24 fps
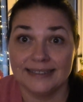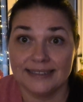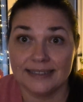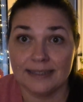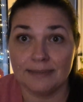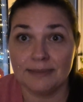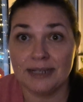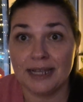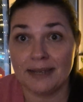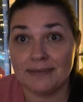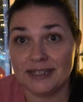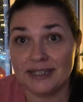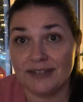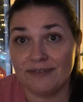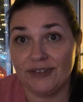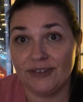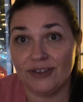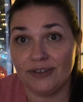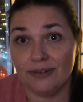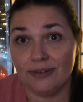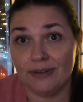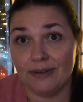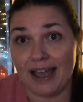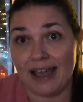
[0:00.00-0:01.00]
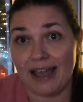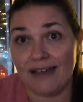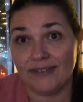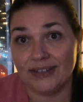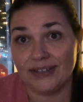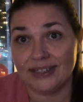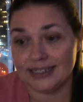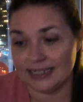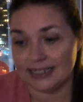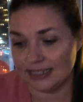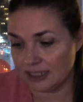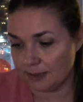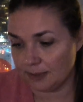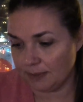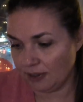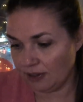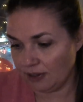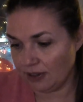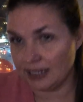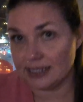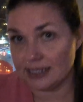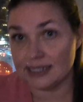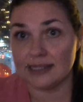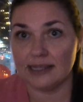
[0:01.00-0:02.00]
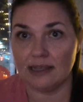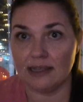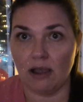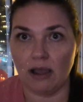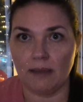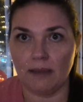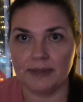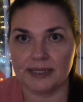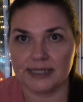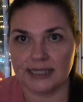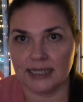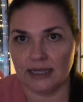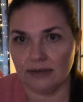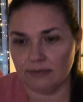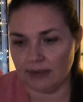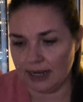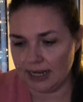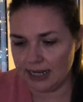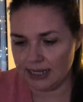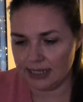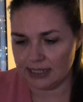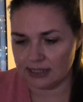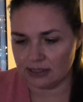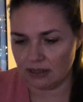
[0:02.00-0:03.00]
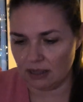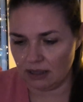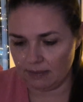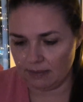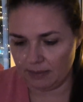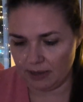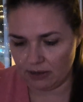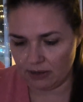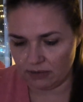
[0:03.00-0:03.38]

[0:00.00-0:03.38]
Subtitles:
sometimes if you haven't experienced the opposite, right? It's all